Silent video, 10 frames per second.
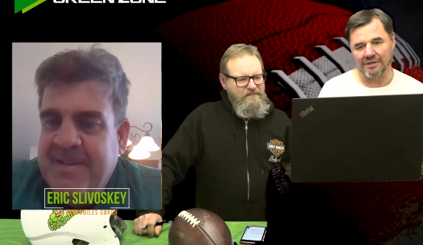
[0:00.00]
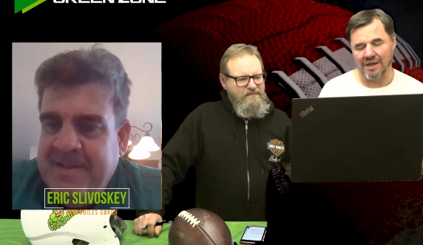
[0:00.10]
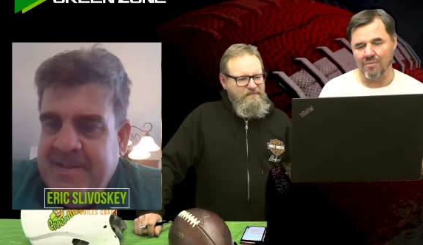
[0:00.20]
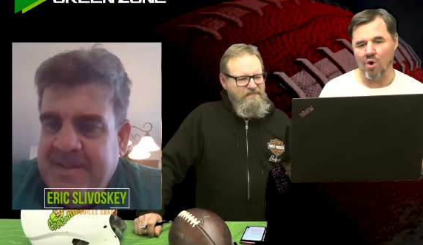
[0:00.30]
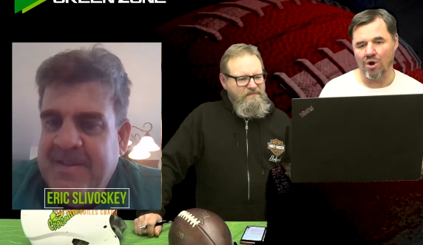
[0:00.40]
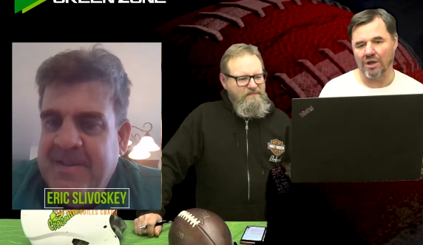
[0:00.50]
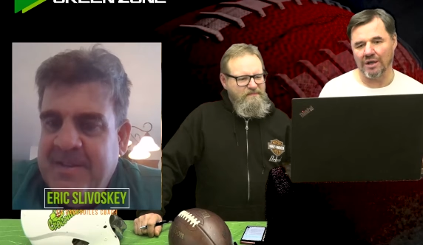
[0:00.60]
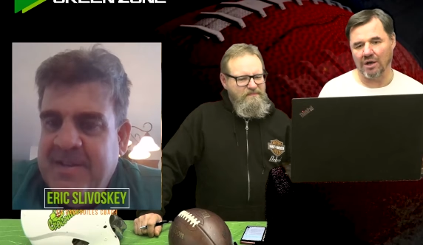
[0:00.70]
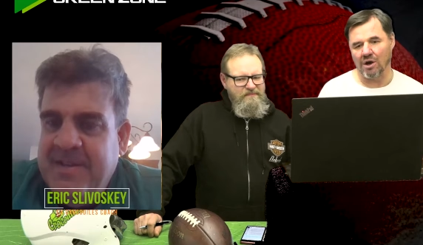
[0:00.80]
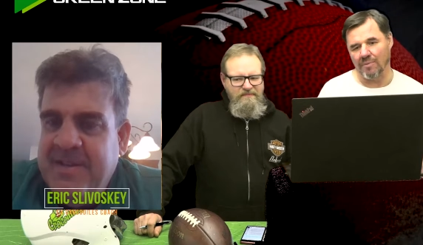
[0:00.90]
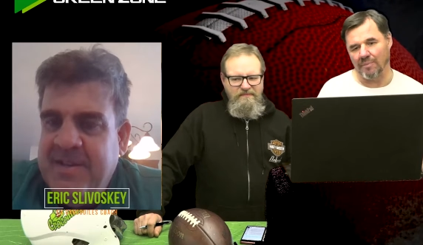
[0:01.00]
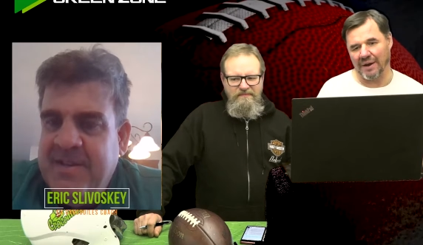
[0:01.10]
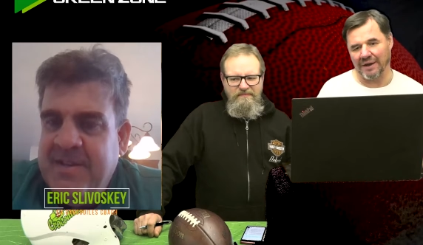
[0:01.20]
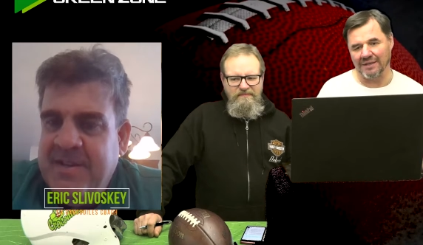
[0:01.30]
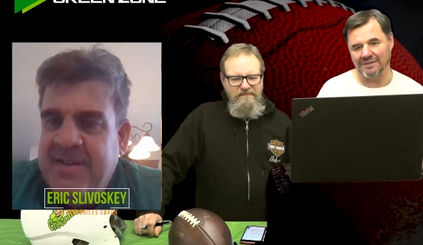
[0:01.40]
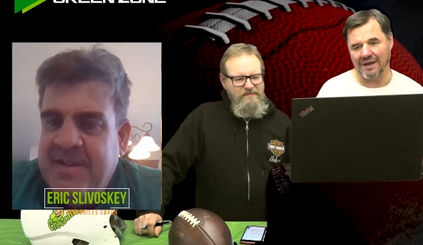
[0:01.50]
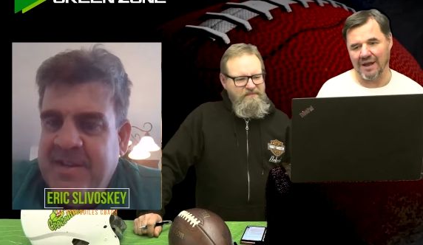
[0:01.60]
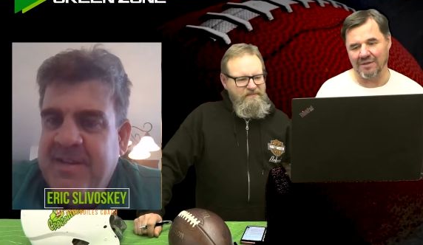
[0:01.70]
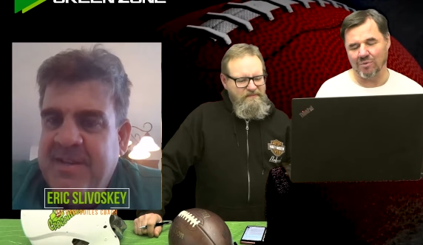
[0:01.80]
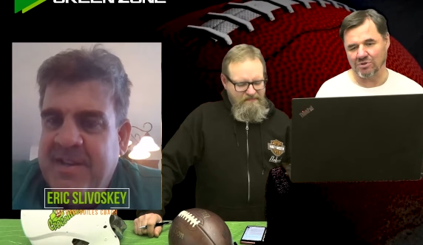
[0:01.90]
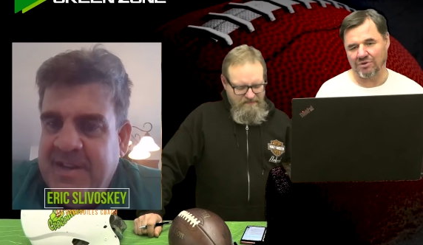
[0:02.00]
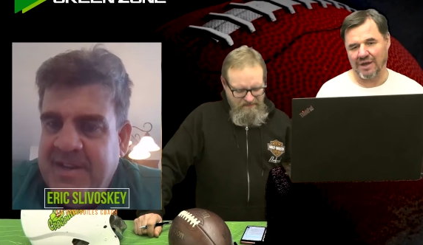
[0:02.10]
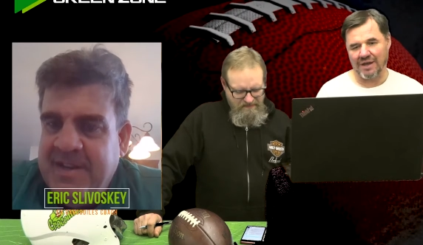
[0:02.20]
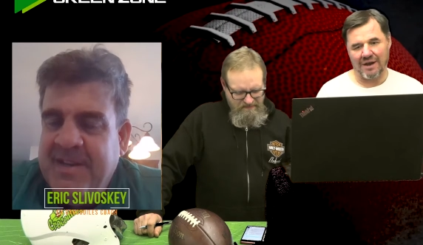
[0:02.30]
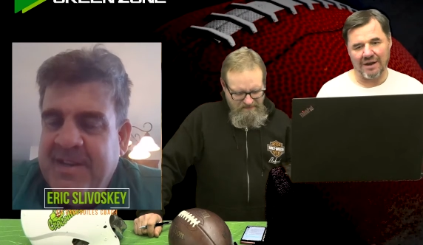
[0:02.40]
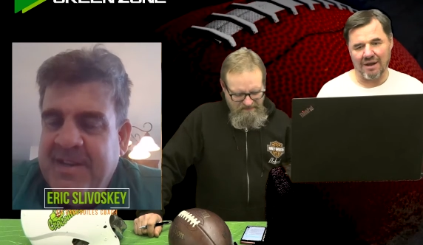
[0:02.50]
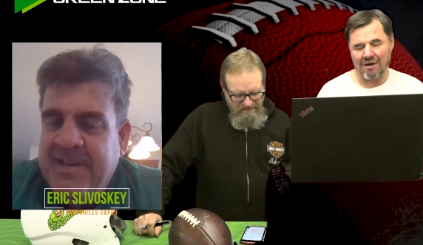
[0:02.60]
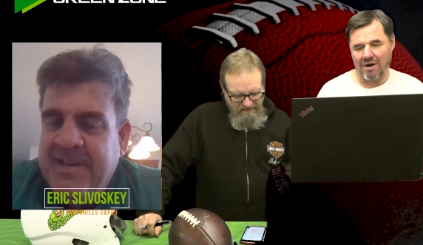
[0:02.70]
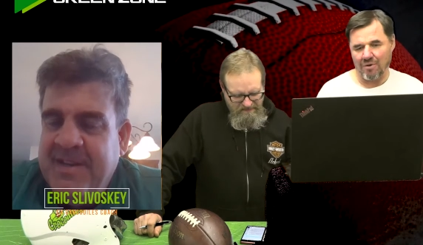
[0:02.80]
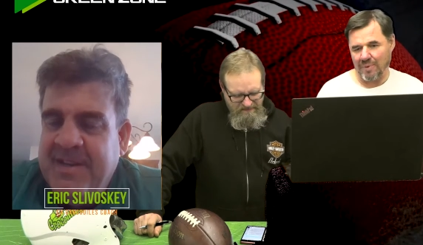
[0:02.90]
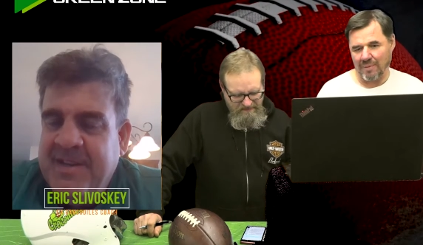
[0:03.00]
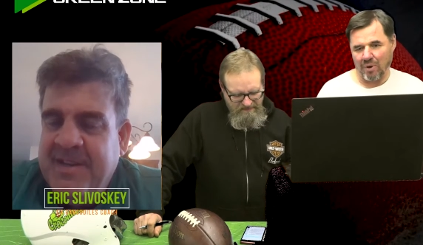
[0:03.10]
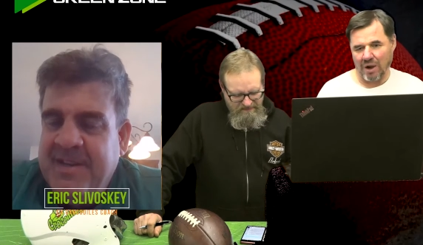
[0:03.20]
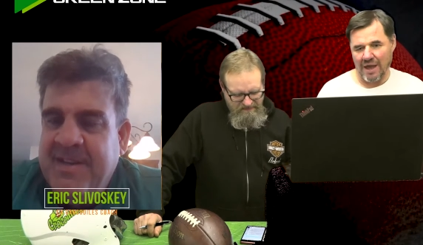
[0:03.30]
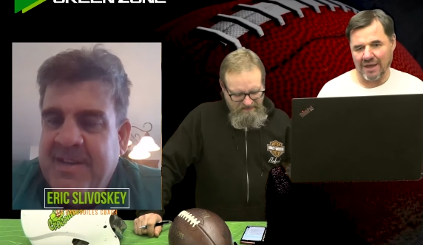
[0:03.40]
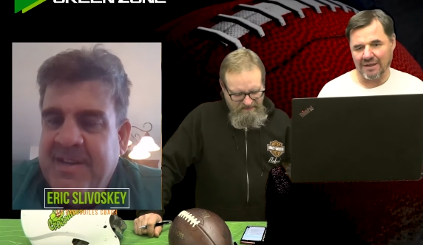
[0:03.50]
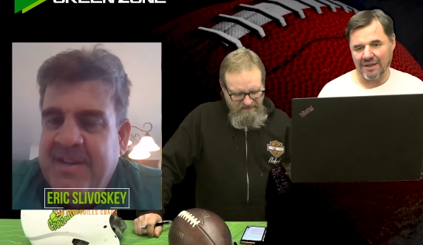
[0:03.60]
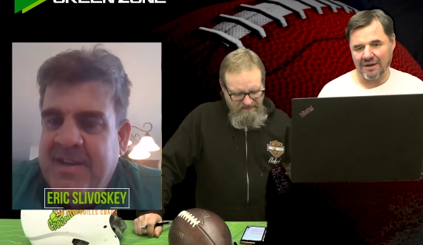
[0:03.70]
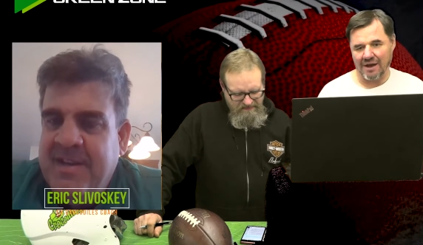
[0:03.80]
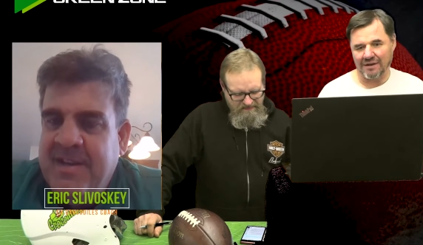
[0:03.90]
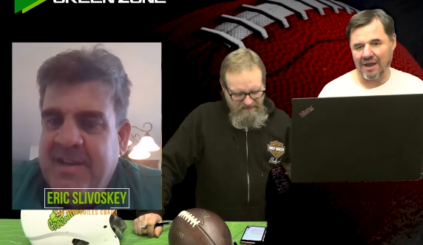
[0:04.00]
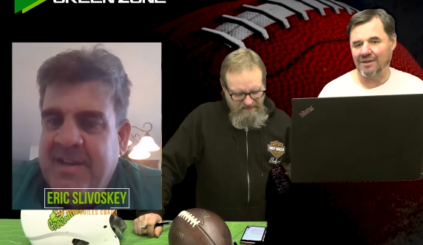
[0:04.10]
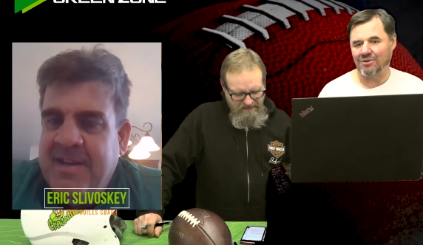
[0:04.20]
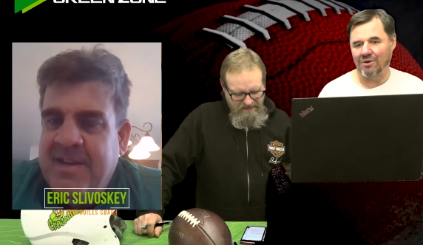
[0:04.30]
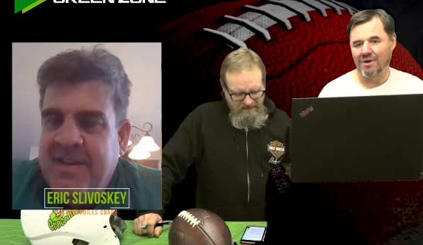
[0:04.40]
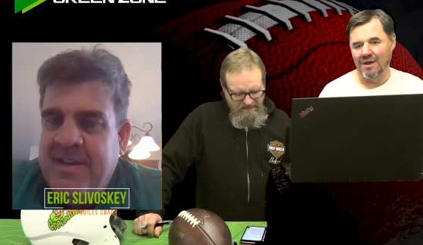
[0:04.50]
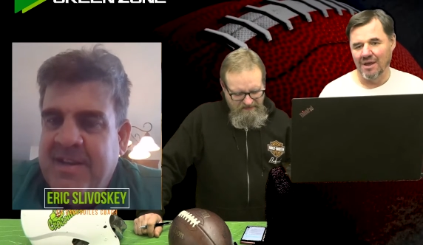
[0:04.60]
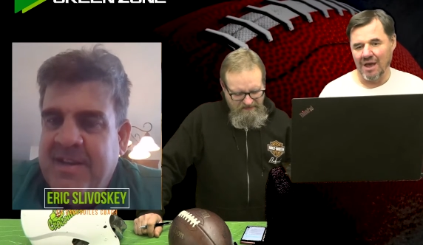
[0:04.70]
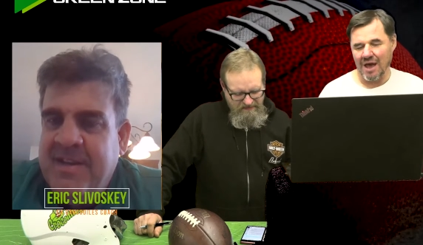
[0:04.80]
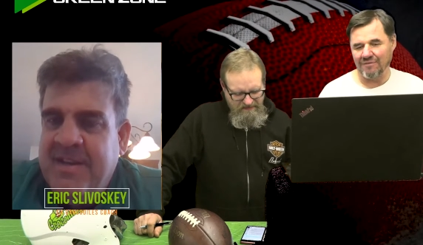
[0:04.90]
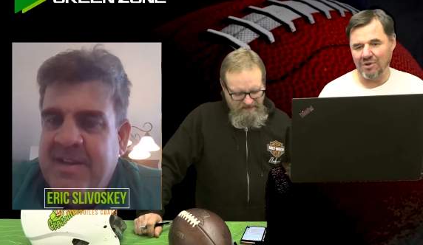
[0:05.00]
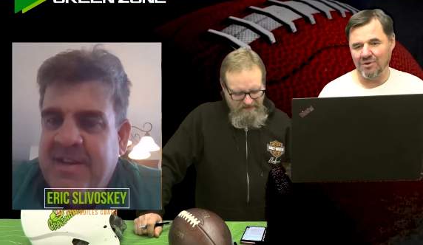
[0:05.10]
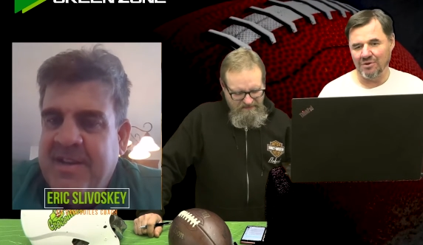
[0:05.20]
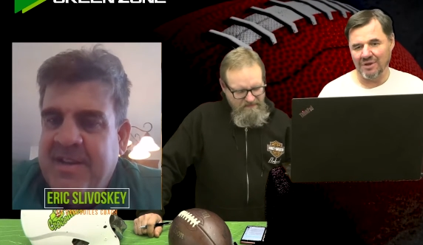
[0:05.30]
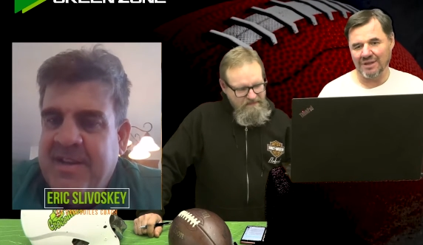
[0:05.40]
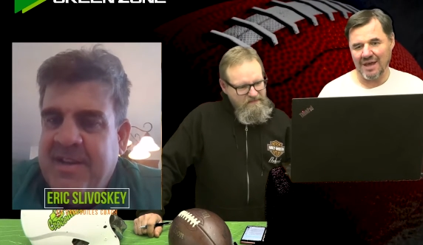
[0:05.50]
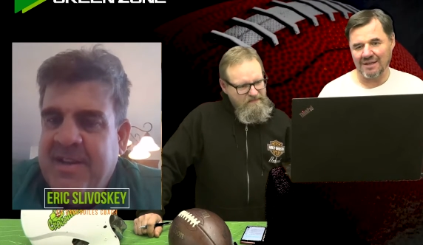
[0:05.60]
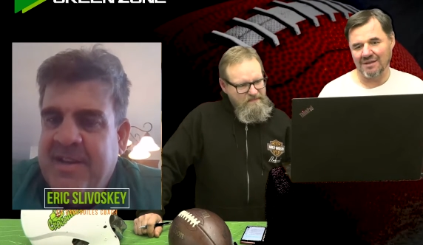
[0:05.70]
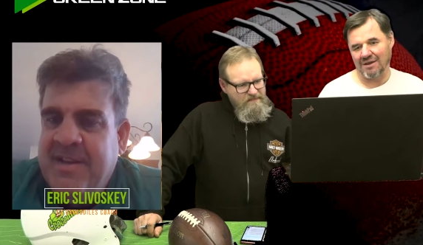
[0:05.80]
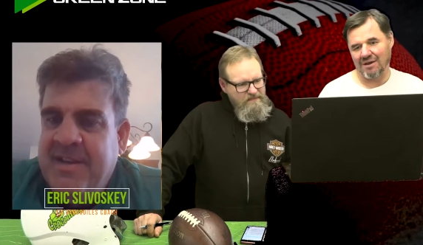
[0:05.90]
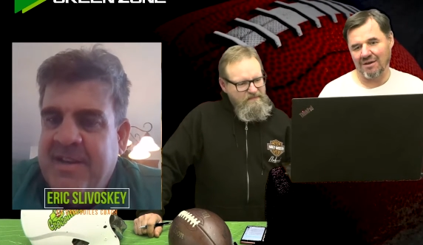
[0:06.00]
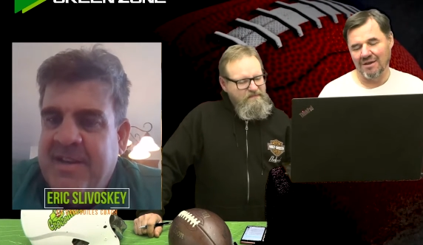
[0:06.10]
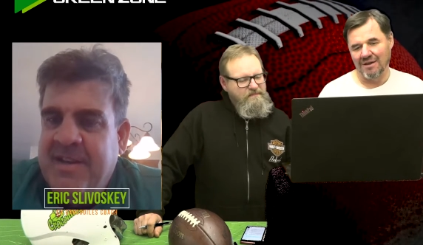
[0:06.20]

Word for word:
Speaker 1: teamwork in companies and it was great and uh, our people like it and I'd like to have you doing that uh,